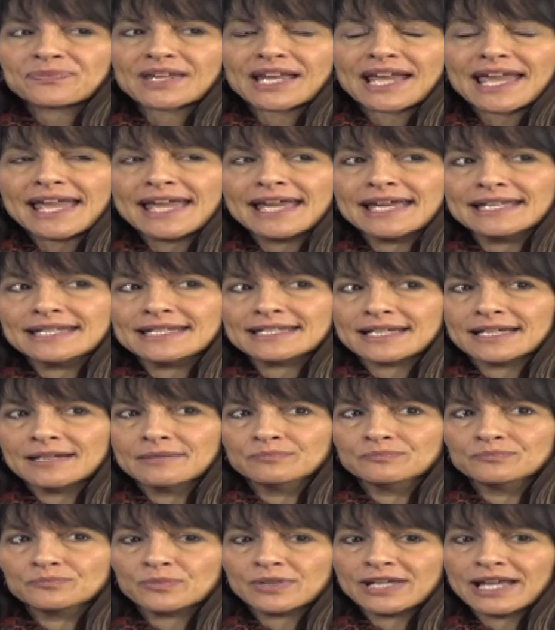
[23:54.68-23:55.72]
And
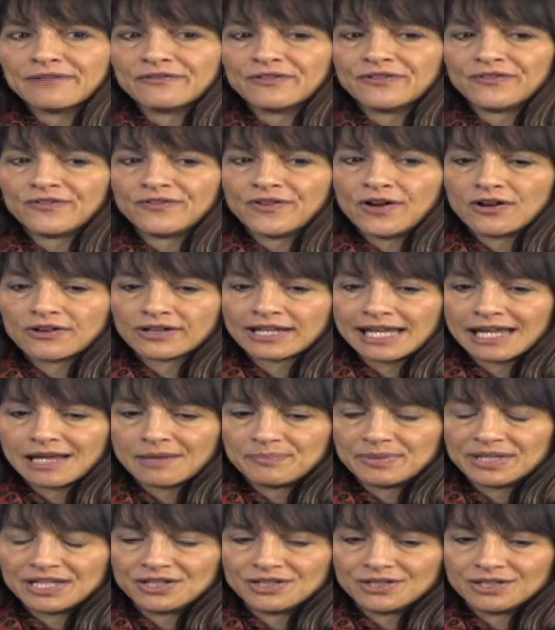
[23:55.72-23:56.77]
we have a fall
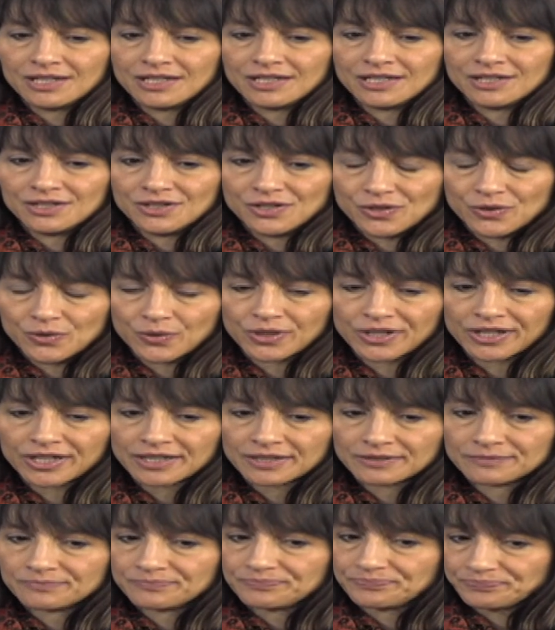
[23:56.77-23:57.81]
camp in New York.
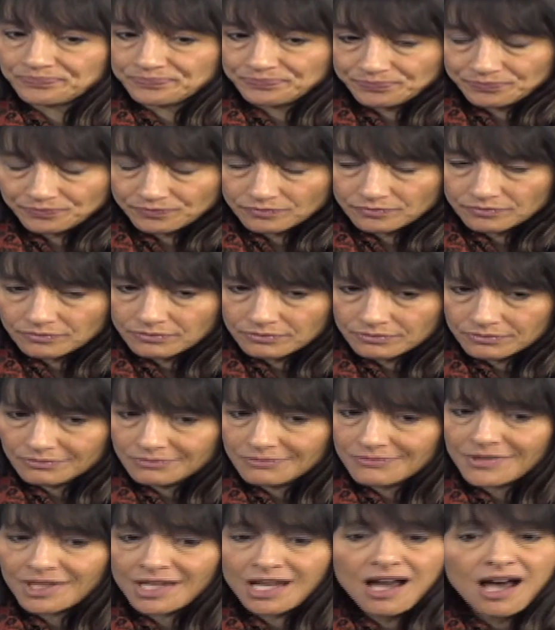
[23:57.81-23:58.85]

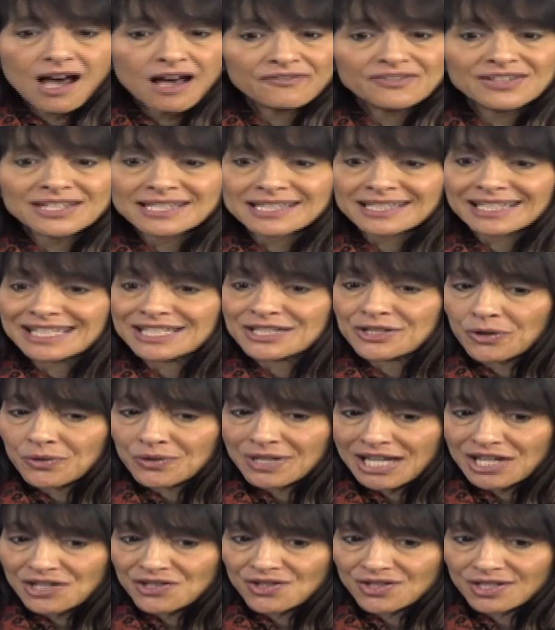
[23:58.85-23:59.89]
Obviously,
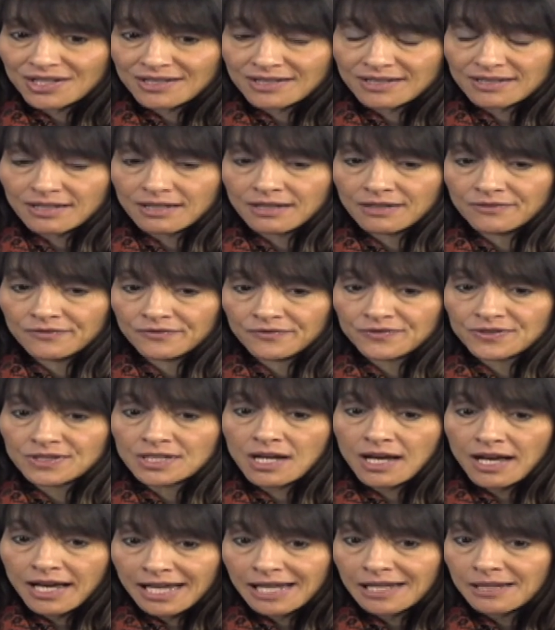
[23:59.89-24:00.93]
donations of
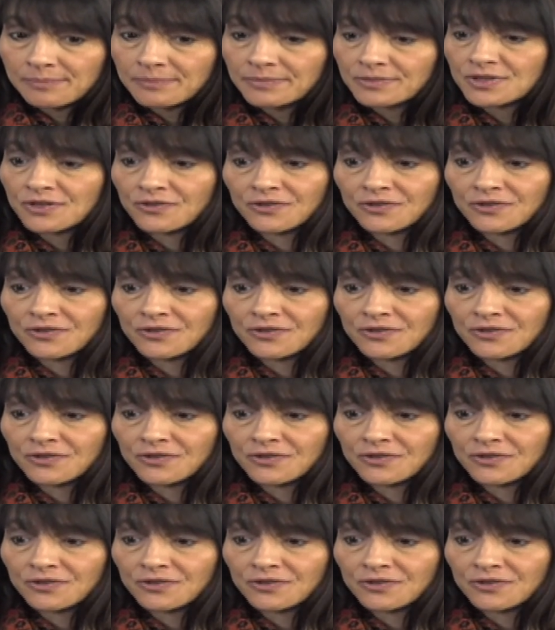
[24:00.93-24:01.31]
time,